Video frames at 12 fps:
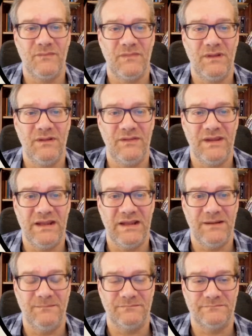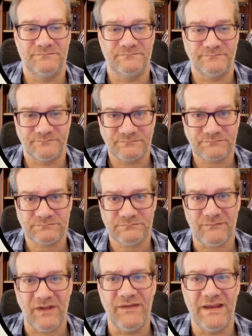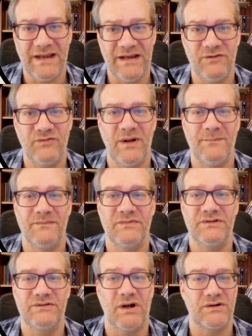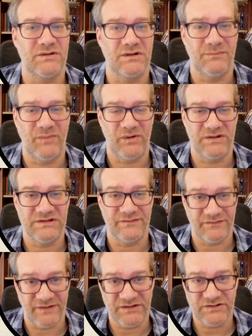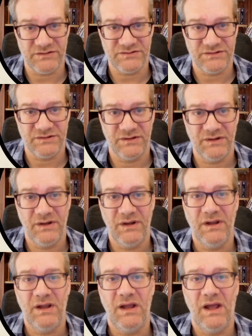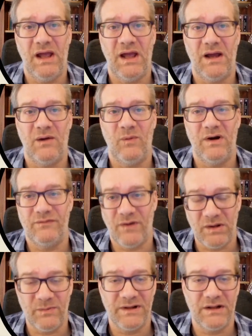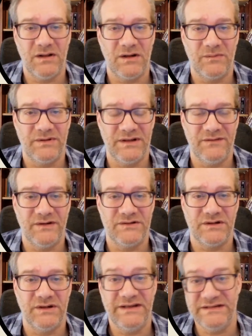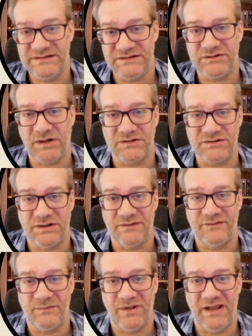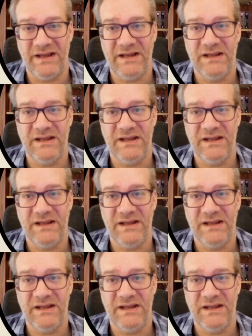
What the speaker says: They get it from structural components of adventures, where following along with the adventure is the structure of the play.